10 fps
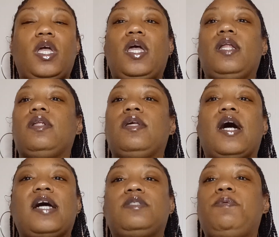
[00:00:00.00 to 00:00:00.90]
and
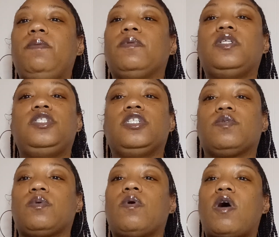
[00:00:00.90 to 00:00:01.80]
God's people in
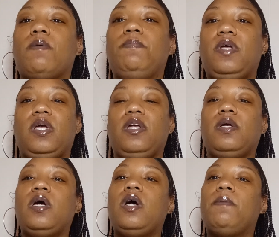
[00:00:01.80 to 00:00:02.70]
general are being
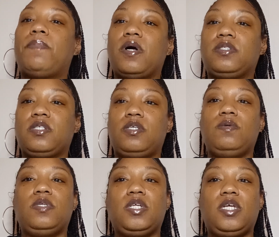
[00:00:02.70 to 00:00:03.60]

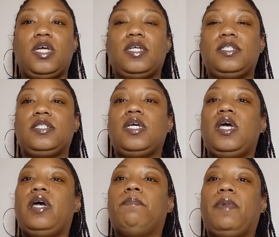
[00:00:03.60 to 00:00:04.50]
persecuted against,
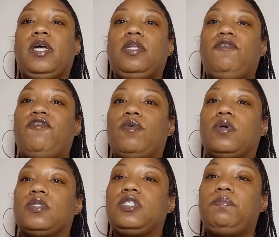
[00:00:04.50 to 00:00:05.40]
mainly
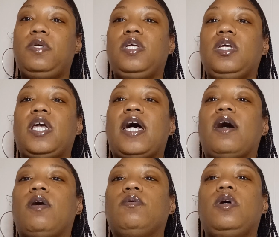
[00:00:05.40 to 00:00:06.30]
for speaking
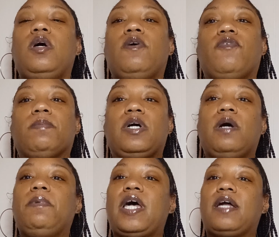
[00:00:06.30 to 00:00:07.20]
out, from
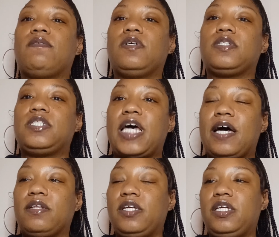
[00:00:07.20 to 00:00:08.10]
coming out of their
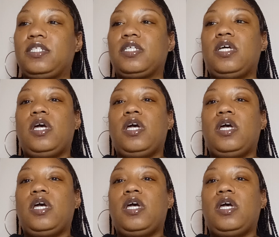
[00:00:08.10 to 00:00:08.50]
silence,